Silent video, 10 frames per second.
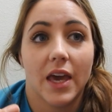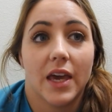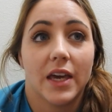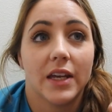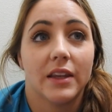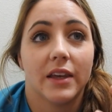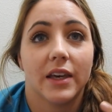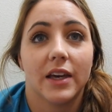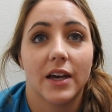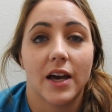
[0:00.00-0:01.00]
And
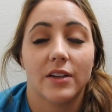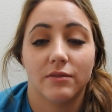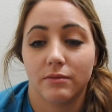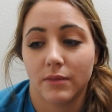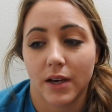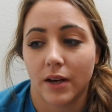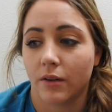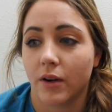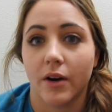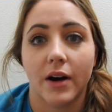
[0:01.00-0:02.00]
like, I, I
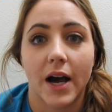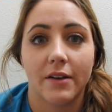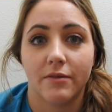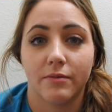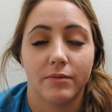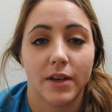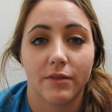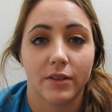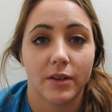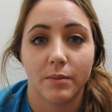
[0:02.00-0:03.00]
don't know, I've
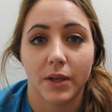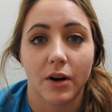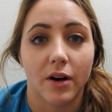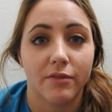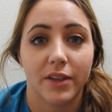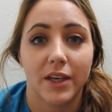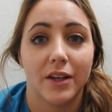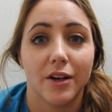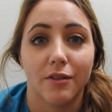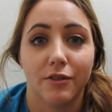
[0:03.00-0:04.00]
definitely been off
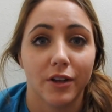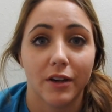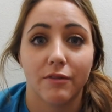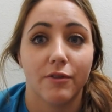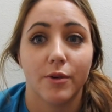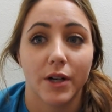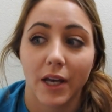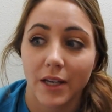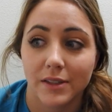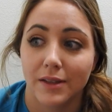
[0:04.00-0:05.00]
keto for like four
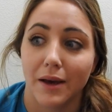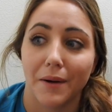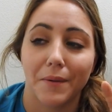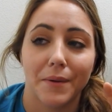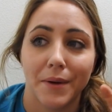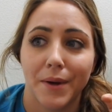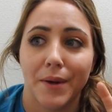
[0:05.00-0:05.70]
days now